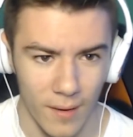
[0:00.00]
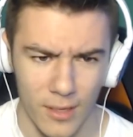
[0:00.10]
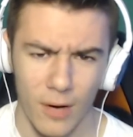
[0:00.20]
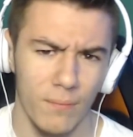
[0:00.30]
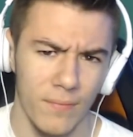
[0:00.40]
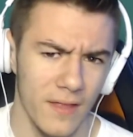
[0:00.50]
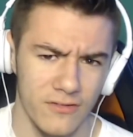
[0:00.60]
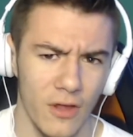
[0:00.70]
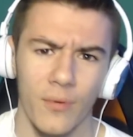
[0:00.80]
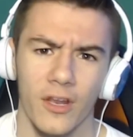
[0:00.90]
I mean,
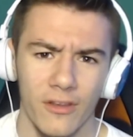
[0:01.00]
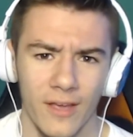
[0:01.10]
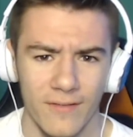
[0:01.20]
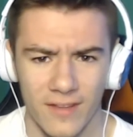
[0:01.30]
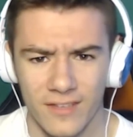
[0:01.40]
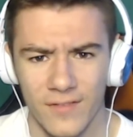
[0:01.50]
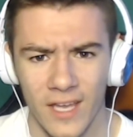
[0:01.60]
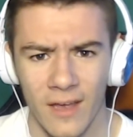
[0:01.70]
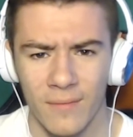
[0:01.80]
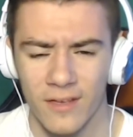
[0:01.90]
there's no point in doing it for this
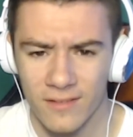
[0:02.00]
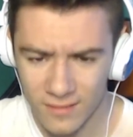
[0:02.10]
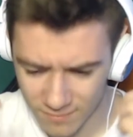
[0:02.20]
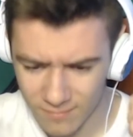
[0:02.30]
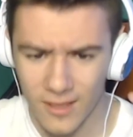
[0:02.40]
video because